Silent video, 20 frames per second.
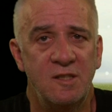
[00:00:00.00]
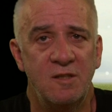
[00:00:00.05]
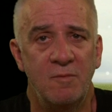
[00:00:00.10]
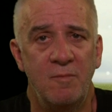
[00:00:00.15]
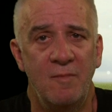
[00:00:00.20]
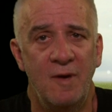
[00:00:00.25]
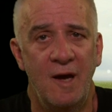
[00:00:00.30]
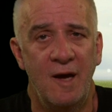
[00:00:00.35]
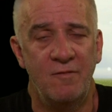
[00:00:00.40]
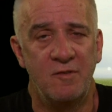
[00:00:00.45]

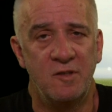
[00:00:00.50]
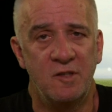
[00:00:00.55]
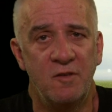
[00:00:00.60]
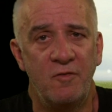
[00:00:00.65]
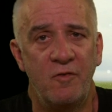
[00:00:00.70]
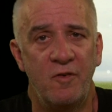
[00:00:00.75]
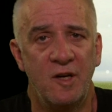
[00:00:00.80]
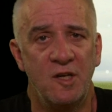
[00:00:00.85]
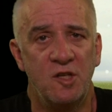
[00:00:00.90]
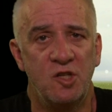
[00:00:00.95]
to have a
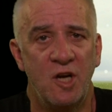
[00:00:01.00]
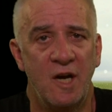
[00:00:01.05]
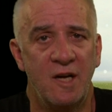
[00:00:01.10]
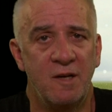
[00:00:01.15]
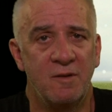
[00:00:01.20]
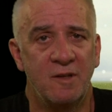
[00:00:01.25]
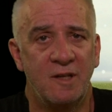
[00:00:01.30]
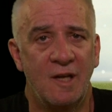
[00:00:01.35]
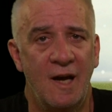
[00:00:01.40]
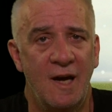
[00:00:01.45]

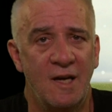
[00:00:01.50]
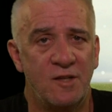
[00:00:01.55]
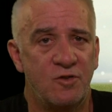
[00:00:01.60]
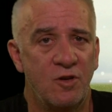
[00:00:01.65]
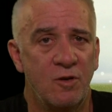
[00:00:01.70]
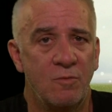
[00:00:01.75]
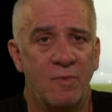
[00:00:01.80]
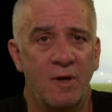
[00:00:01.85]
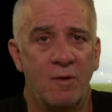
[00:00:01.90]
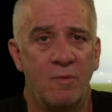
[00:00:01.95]
differentiated
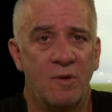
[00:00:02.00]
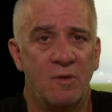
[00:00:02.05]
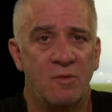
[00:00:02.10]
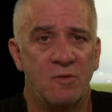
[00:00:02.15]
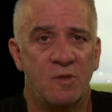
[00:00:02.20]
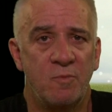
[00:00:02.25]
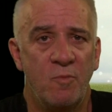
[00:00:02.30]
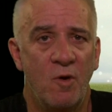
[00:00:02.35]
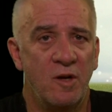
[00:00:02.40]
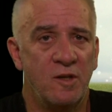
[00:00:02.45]
classroom where we
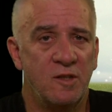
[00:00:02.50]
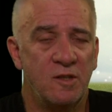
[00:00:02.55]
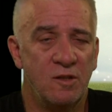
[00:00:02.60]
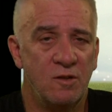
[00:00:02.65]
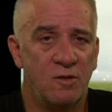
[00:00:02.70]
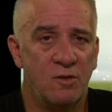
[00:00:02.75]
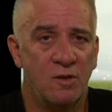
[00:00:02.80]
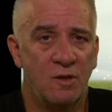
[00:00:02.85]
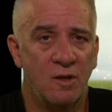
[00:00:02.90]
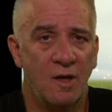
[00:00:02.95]
respond
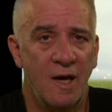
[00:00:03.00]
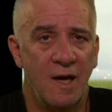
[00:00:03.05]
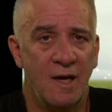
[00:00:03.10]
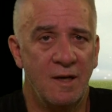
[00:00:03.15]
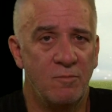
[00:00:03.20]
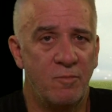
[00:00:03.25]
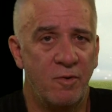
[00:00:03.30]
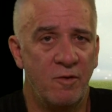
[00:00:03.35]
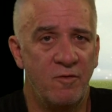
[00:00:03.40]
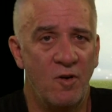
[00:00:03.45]
to
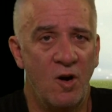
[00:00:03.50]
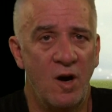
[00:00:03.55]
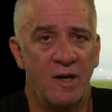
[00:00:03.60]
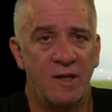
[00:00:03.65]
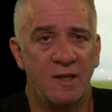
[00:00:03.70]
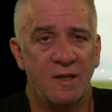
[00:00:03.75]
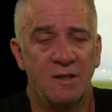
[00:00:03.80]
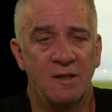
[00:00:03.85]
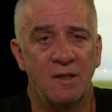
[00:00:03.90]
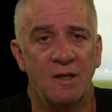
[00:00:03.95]
and
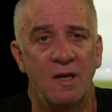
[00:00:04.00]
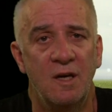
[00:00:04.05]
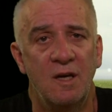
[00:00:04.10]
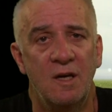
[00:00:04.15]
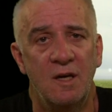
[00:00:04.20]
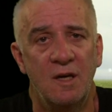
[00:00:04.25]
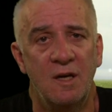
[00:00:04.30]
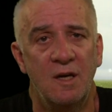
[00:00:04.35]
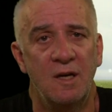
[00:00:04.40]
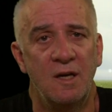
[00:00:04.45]
providing
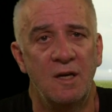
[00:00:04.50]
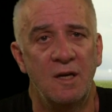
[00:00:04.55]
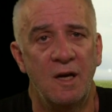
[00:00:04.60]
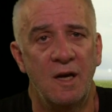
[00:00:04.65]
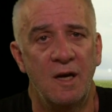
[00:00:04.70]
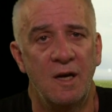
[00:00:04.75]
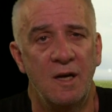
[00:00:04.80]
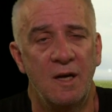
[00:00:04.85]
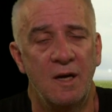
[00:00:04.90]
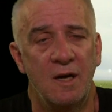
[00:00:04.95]

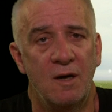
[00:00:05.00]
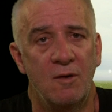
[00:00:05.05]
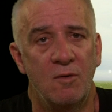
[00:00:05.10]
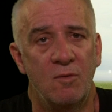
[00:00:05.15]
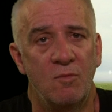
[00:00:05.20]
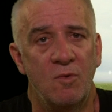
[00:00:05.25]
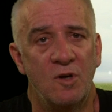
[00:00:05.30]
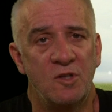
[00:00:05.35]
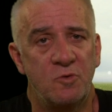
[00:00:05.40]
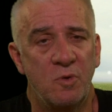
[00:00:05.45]

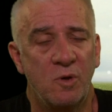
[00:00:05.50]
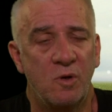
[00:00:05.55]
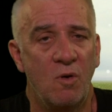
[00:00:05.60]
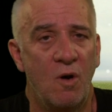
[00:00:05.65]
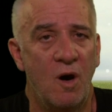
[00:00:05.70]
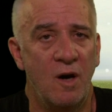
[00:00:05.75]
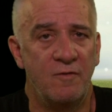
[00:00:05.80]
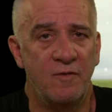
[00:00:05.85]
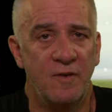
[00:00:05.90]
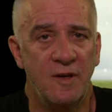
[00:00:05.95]
what's
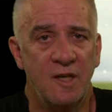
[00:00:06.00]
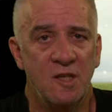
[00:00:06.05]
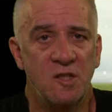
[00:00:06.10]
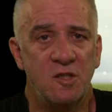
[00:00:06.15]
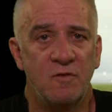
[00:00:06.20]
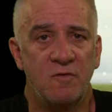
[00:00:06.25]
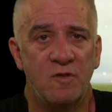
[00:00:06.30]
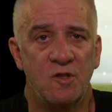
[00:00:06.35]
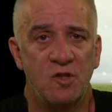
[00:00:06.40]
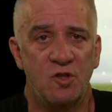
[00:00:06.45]
required for each
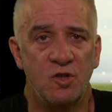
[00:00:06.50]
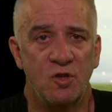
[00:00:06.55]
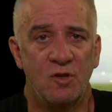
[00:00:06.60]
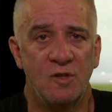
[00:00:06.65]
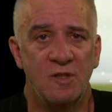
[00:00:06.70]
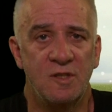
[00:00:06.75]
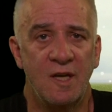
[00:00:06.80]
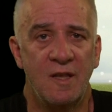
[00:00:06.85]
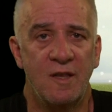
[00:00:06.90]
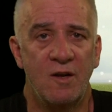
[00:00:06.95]
of the
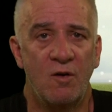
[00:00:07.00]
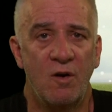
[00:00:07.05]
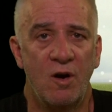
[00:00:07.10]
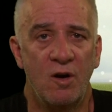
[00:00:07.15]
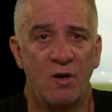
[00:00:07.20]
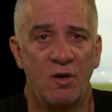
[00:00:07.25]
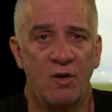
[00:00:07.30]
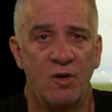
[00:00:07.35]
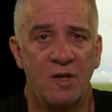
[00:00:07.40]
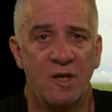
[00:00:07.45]
students and their
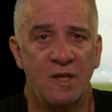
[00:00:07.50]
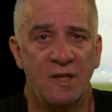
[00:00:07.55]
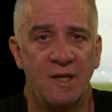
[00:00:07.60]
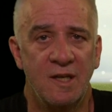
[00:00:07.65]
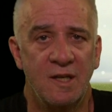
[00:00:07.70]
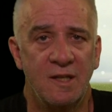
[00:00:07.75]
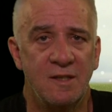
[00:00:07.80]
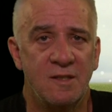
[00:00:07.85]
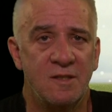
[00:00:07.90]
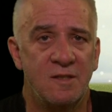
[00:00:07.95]
own learning
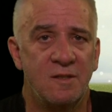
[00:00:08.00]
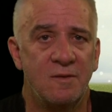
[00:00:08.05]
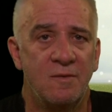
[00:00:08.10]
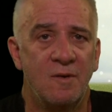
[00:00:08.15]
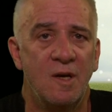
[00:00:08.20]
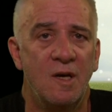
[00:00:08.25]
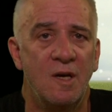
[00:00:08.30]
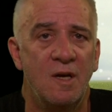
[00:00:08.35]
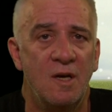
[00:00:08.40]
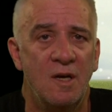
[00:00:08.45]
needs.
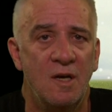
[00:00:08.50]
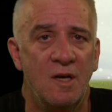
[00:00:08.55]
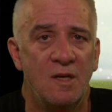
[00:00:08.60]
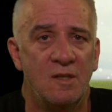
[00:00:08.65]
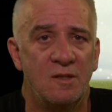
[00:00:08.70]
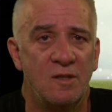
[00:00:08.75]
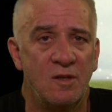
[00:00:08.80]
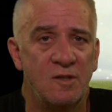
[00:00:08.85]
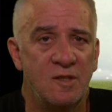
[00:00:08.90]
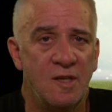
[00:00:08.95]

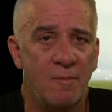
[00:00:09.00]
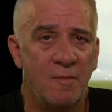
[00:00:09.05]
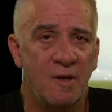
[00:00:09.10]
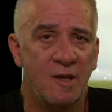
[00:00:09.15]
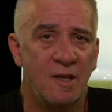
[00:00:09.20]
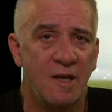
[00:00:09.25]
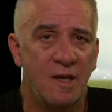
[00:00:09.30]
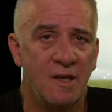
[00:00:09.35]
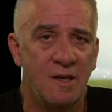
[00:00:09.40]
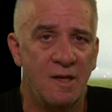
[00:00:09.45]
So
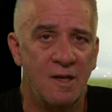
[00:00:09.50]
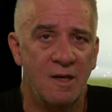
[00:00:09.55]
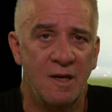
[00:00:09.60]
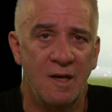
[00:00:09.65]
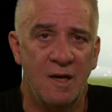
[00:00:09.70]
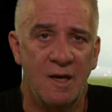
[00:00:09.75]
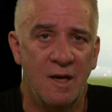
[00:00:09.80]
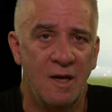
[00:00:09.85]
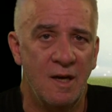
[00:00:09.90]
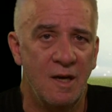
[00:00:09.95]
something
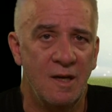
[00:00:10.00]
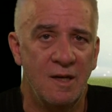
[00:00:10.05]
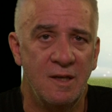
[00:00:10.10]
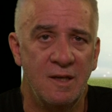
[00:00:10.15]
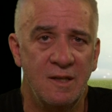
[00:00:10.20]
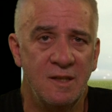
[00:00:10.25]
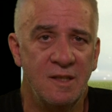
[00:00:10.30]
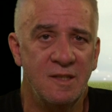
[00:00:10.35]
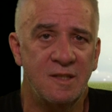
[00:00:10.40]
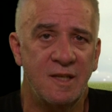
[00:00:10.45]
that
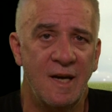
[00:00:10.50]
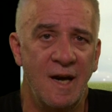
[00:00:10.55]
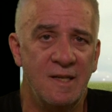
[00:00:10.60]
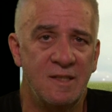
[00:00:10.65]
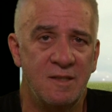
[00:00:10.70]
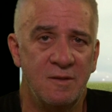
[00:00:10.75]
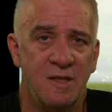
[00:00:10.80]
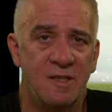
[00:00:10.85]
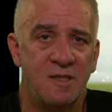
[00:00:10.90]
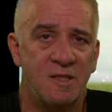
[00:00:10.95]
in this
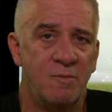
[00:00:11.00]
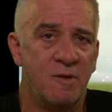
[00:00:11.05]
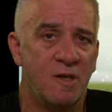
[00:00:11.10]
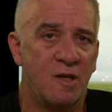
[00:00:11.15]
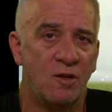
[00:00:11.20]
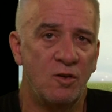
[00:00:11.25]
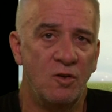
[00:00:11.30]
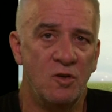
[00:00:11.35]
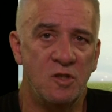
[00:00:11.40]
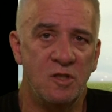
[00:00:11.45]
case needs to be
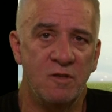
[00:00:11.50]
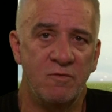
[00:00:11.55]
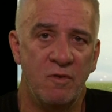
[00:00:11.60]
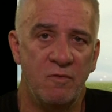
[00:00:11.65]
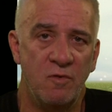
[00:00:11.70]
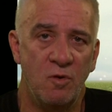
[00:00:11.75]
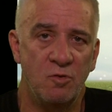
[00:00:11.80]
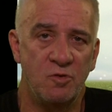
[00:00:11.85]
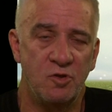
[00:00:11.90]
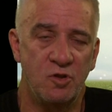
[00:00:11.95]
inclusive of
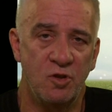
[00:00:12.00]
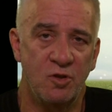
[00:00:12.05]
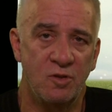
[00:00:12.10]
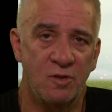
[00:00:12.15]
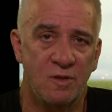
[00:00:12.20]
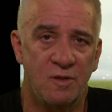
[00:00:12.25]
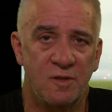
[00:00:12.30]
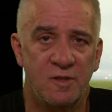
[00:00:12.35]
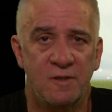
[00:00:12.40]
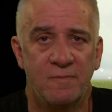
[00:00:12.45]
all
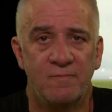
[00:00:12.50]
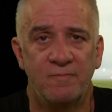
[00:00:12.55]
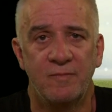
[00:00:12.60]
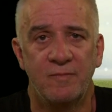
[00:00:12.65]
students.